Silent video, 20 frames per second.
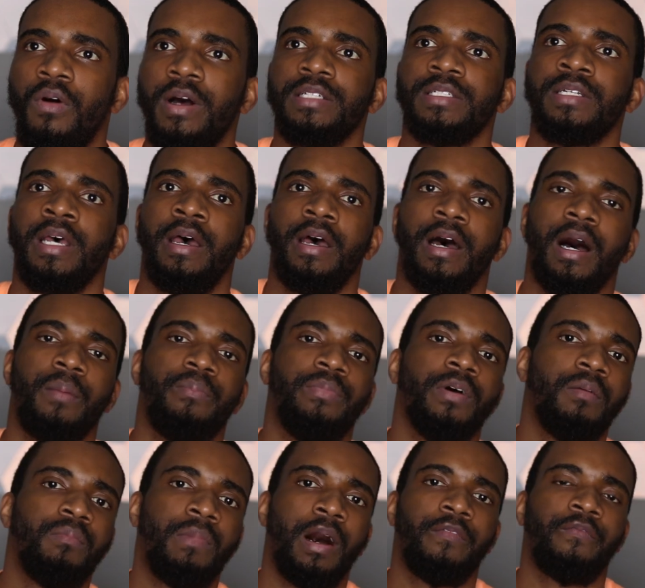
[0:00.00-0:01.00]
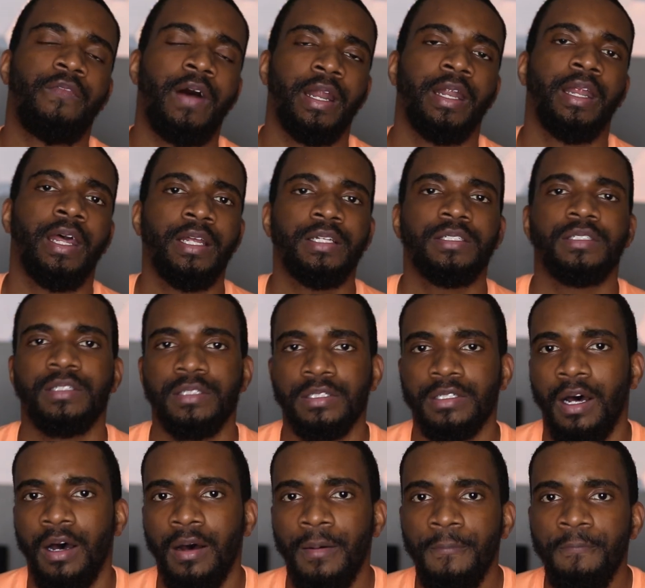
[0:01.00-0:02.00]
once I built my finances
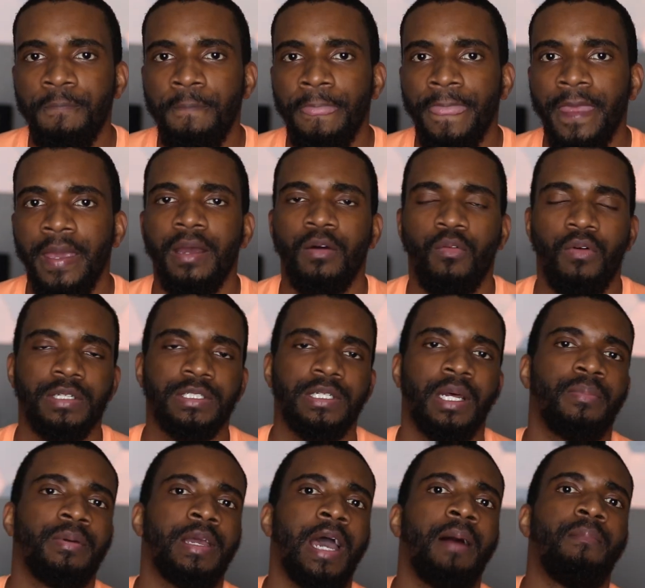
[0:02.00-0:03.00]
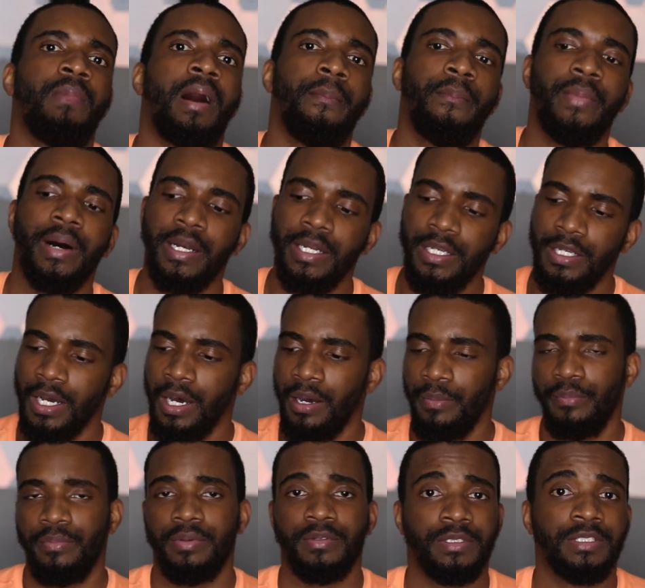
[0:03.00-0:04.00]
up, once I've got my money
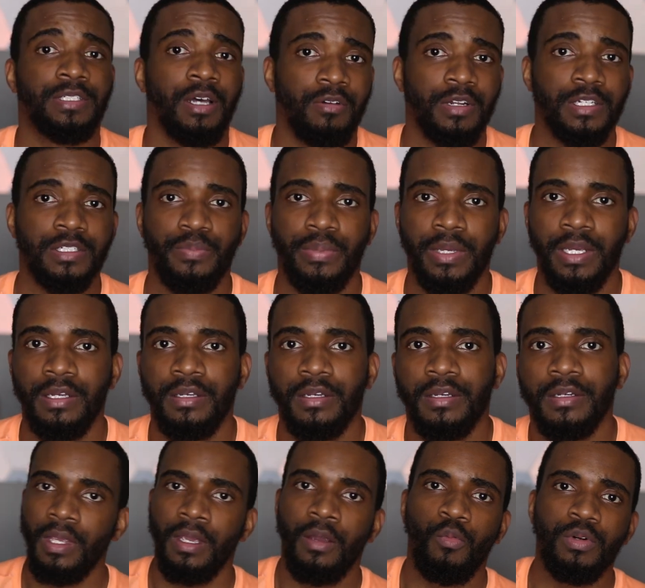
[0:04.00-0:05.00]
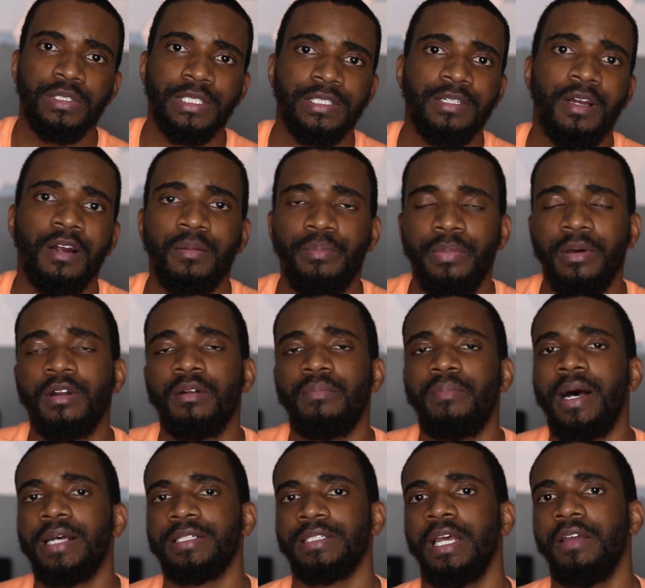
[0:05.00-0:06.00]
up, so to speak, and once I started building
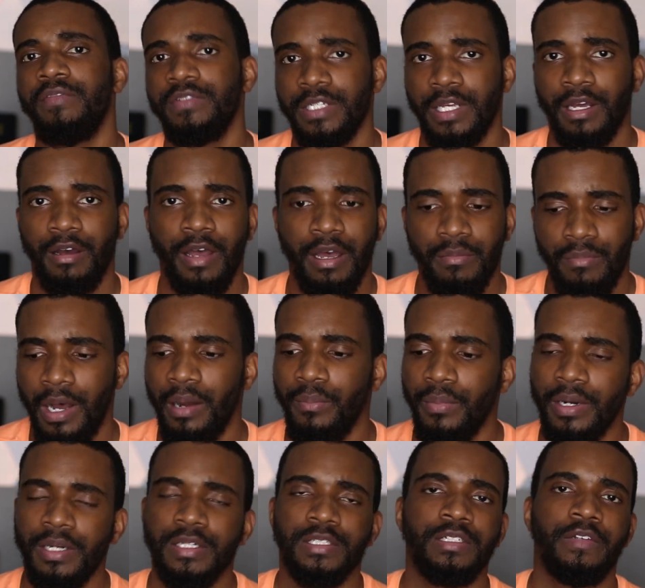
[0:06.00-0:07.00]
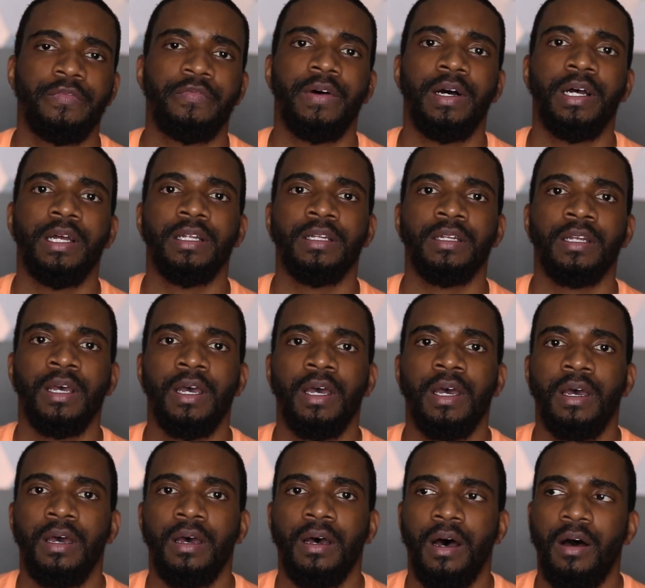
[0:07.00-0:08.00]
my savings account and my emergency fund,
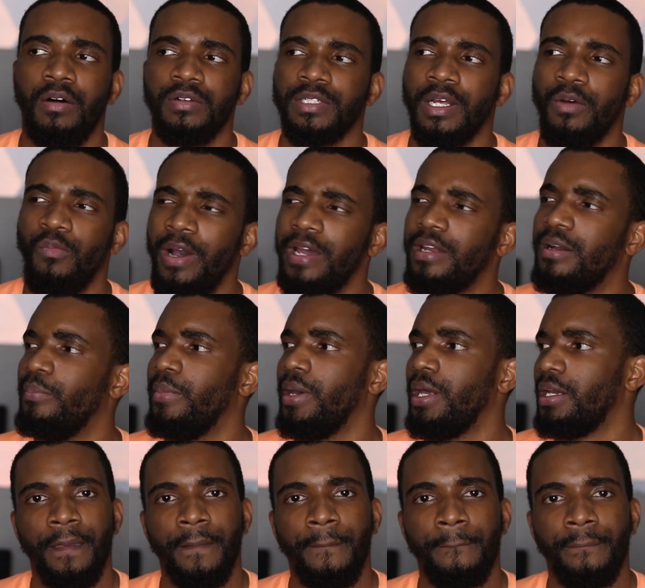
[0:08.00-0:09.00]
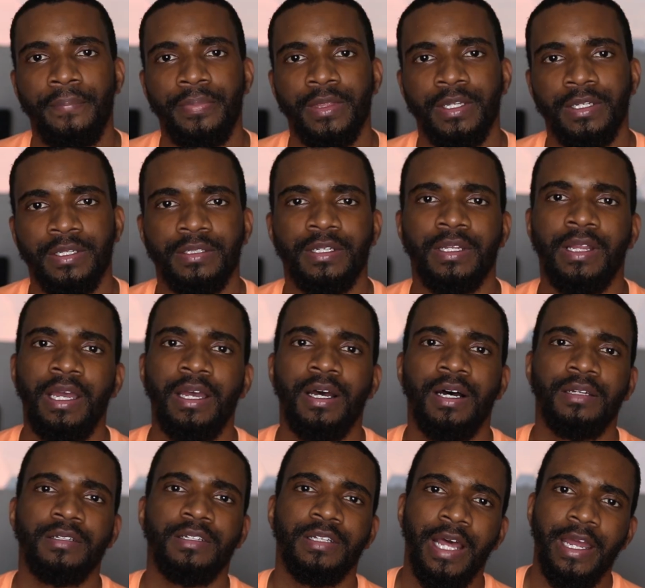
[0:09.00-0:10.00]
I was like, wait a minute, do they
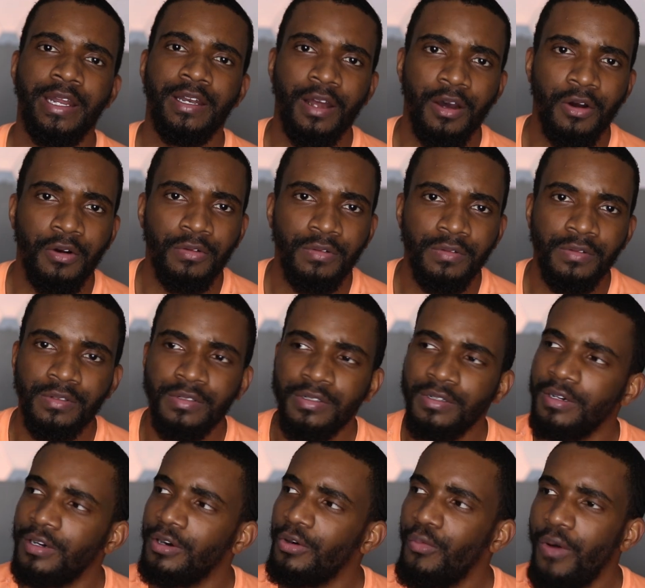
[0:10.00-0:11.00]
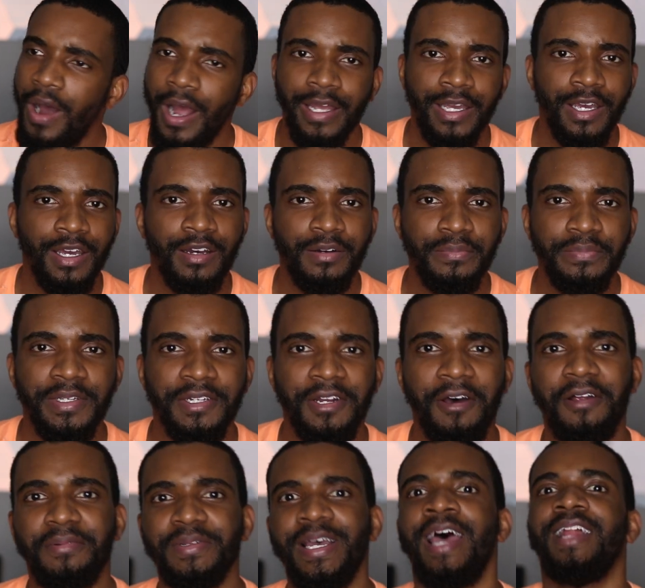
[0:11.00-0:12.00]
do they know who I am? You
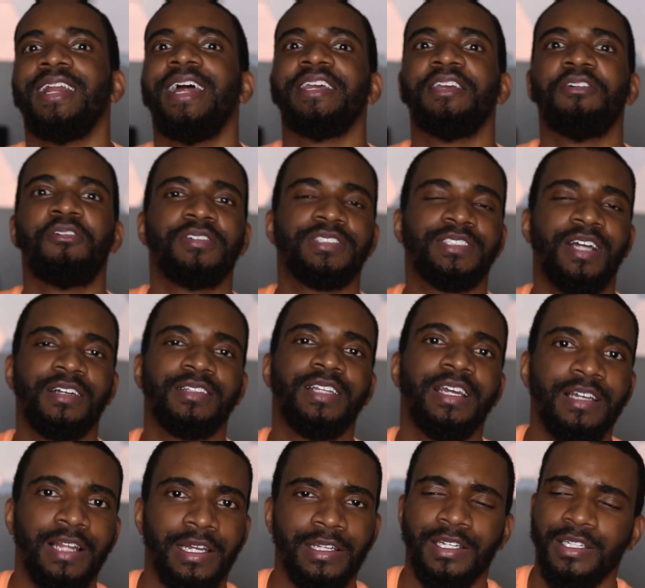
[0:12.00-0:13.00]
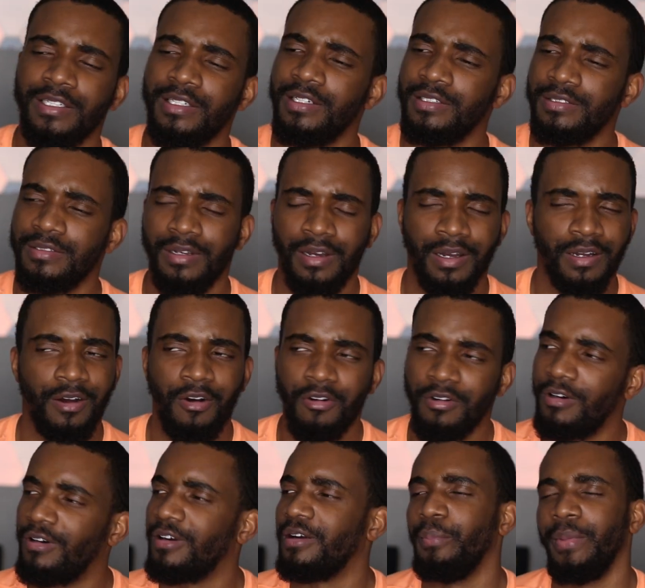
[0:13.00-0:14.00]
know, like you're gonna start thinking like,
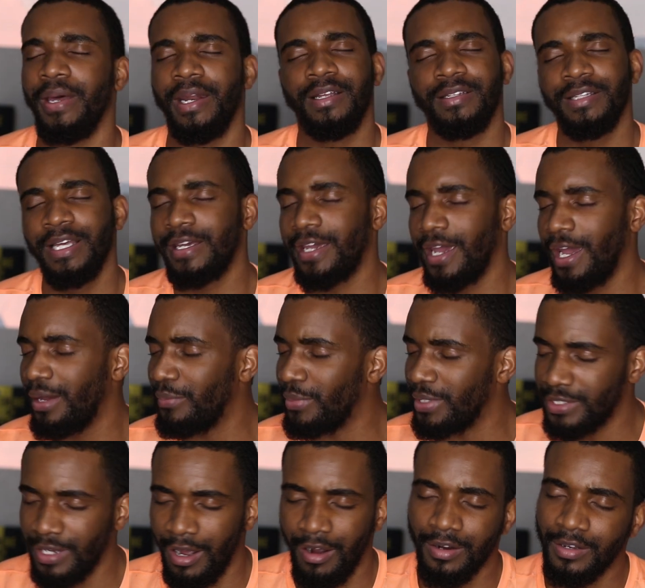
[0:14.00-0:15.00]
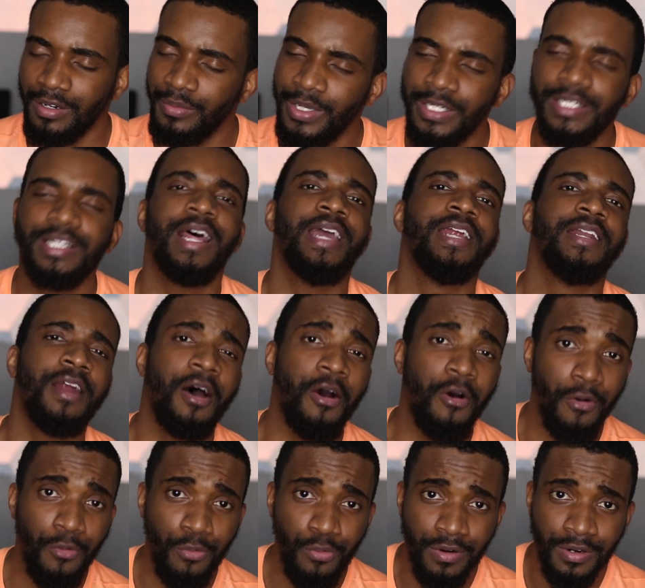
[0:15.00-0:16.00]
hold on a minute, they can't be talking to me. Do they
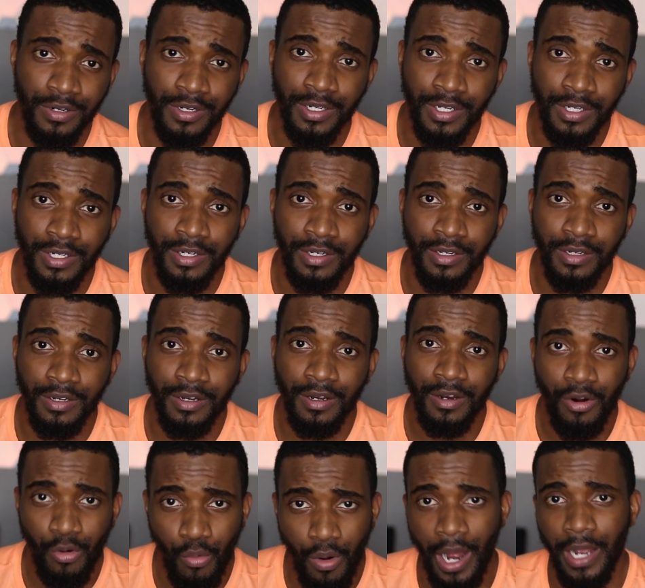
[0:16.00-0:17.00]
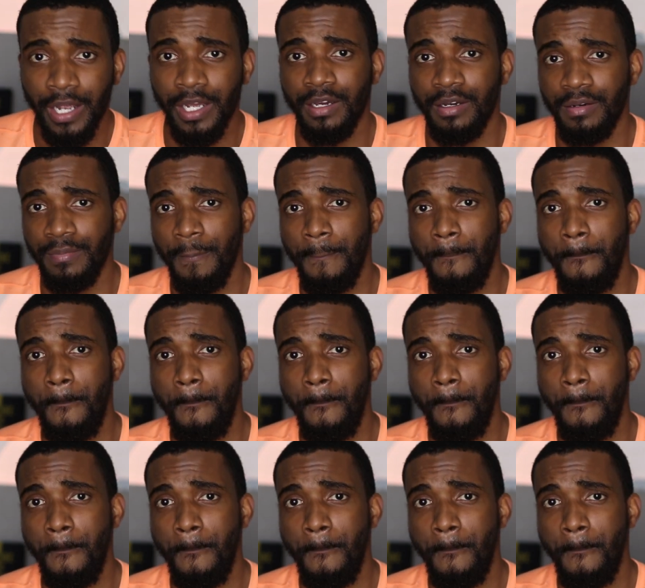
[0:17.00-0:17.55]
know who I am?